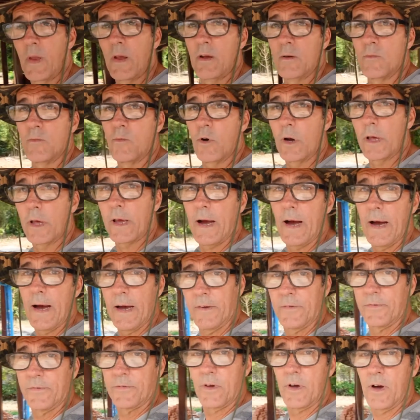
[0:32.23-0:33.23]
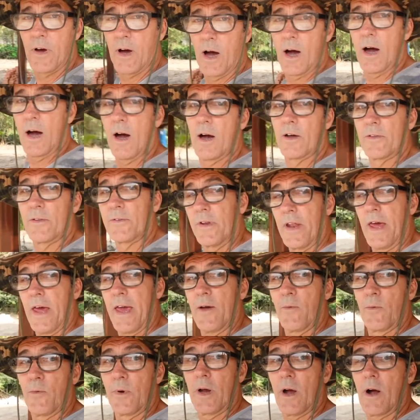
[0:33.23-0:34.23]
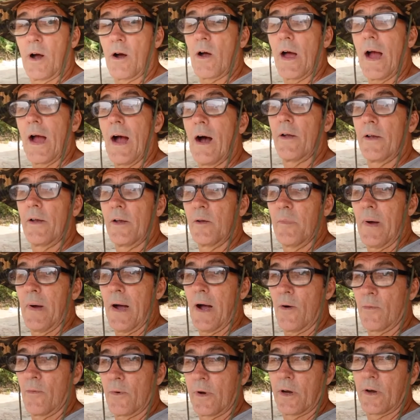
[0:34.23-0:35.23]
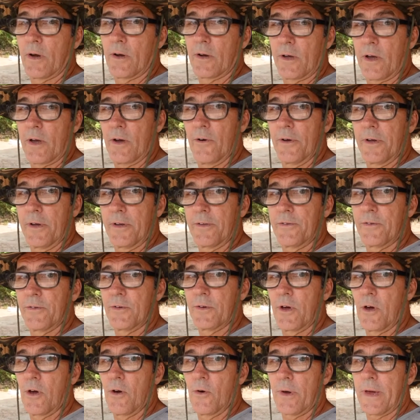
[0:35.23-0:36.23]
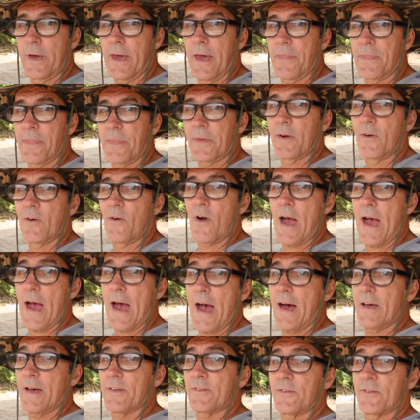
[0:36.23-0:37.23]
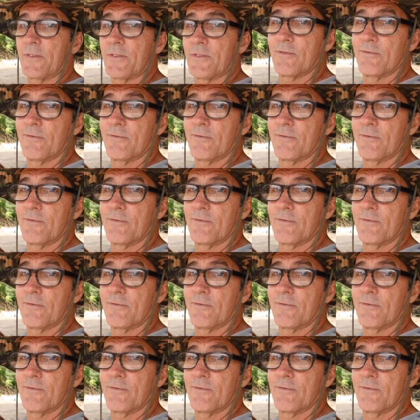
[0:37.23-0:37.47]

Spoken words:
Morning, guys. Today we are out and about. We're going to go get the grass